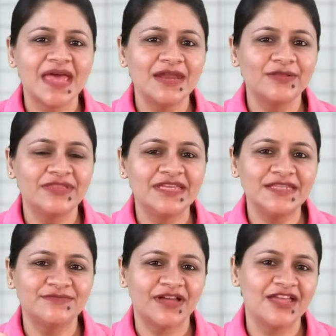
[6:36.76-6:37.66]
Now,
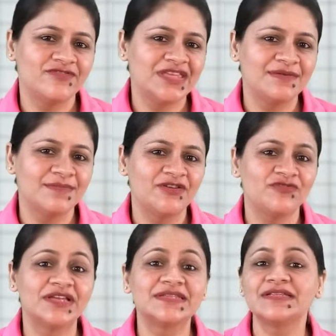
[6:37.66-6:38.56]
these 5 key
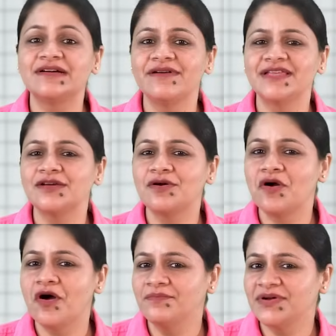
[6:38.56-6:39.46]
metrics serve as a
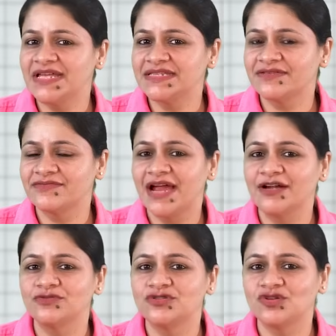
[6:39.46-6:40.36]
comprehensive
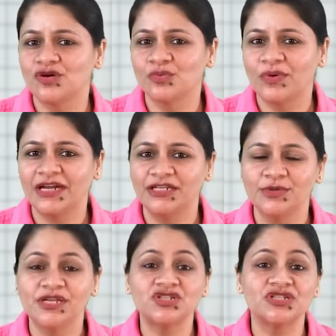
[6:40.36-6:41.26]
guide to stock
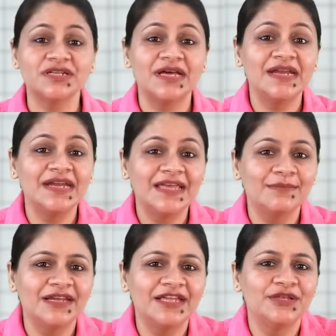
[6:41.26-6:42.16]
valuation,
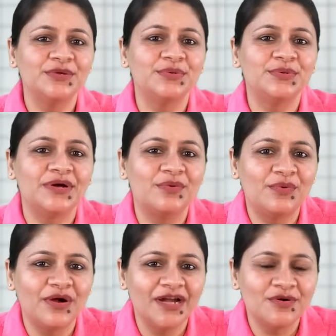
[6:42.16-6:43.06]
enabling you to
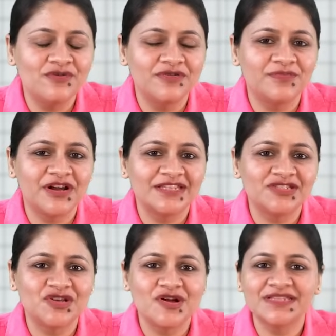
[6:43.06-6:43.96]
avoid overpriced
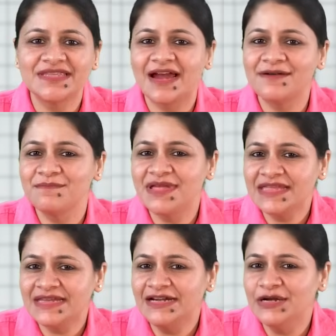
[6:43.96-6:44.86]
stocks that may
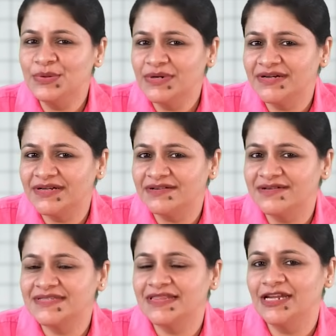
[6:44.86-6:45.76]
yield lower
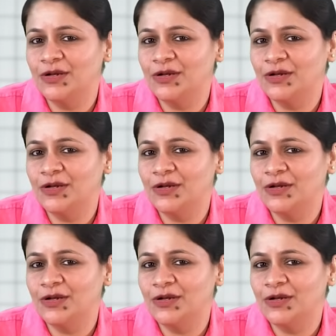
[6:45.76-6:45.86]
returns in the